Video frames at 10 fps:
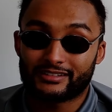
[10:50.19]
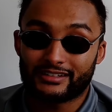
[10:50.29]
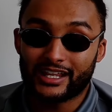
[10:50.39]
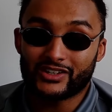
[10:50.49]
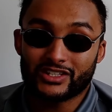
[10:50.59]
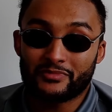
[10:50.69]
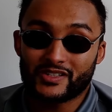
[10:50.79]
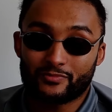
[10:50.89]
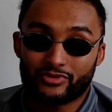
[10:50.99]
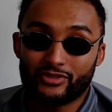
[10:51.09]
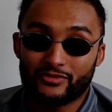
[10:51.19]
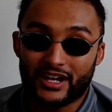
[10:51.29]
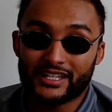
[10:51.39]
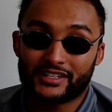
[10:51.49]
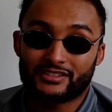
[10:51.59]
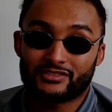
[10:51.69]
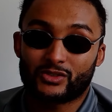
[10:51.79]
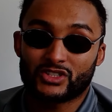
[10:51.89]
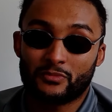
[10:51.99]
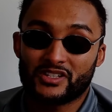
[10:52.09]
They got something to prove. Anderson's
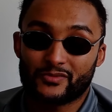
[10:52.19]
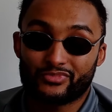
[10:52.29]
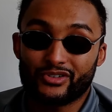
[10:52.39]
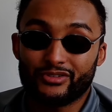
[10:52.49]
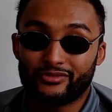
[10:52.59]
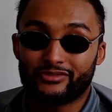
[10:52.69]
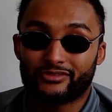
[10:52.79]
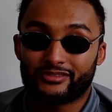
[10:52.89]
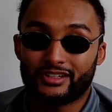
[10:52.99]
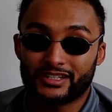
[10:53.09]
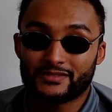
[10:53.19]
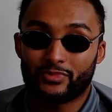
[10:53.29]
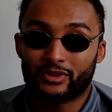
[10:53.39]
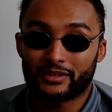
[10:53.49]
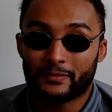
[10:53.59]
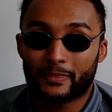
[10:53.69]
got something to prove at this point.